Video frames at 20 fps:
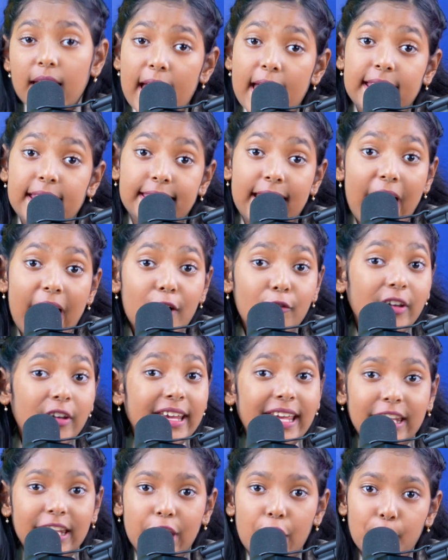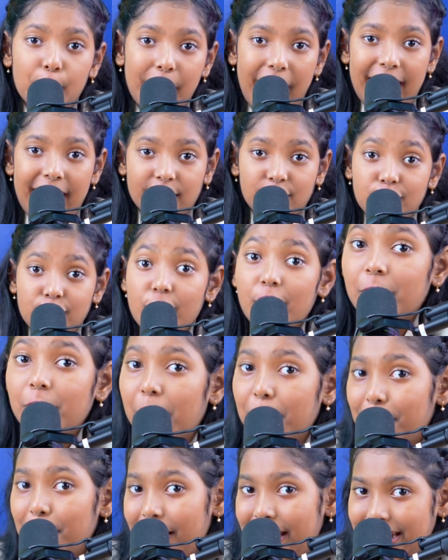now we can go back to our
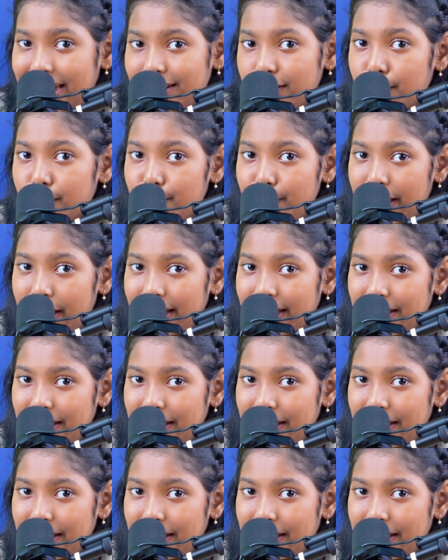main topic.